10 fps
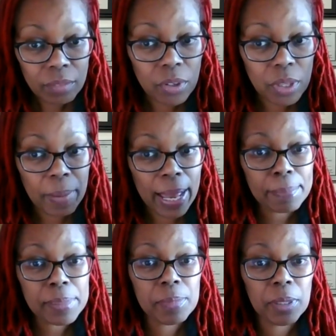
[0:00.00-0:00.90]
for the
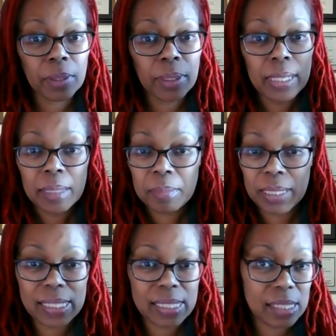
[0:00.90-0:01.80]
PAP smear
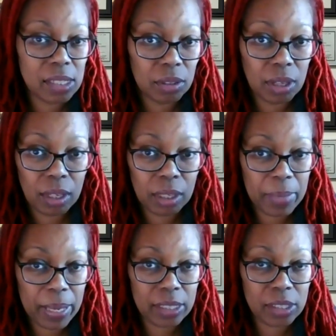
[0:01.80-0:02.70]
because it's no longer
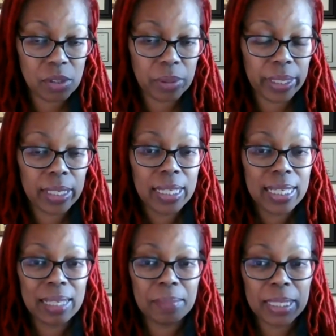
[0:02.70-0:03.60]
mandatory.
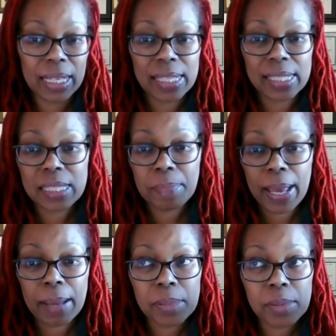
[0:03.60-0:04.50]
And because the
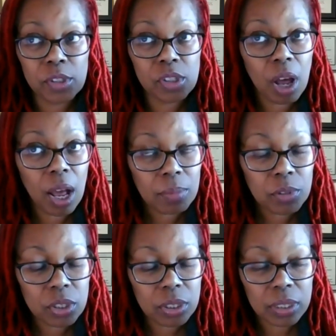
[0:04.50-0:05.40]
PAP smear is
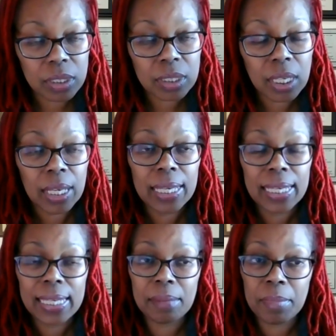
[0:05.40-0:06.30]
optional,
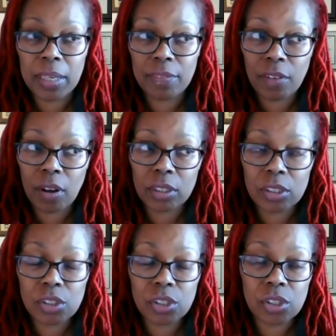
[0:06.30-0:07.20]
it may fall
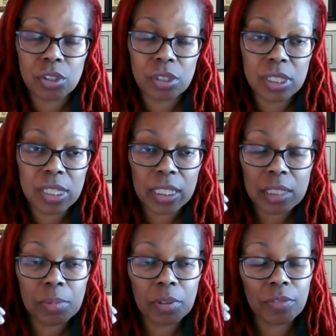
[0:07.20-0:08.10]
under your
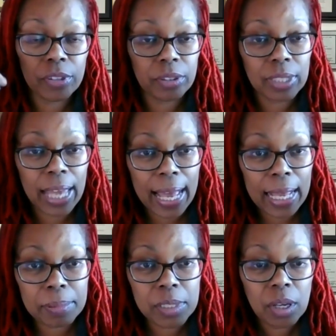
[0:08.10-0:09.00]
deductible for your
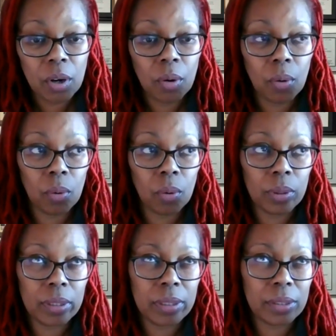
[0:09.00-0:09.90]
labs,
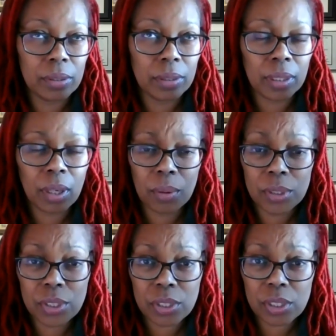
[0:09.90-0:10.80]
or your
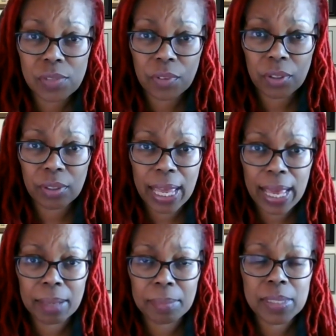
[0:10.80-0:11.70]
co-insurance for your
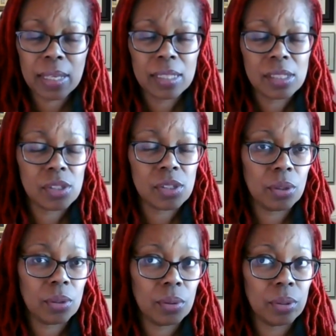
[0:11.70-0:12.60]
labs.
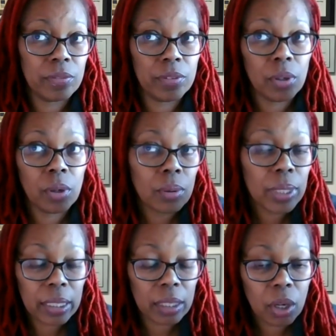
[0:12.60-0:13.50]
So, or if you owe
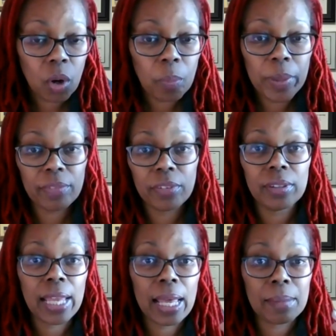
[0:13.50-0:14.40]
like a copay for
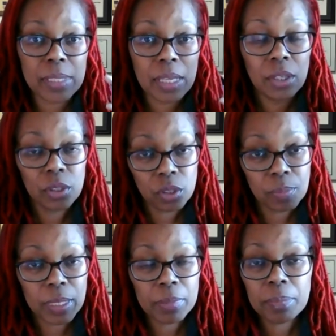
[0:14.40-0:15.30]
your labs, you
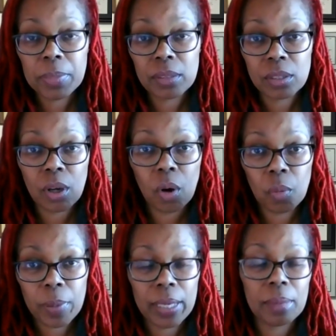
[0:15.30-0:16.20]
may be billed a
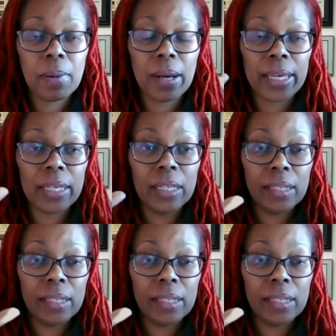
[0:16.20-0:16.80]
copay by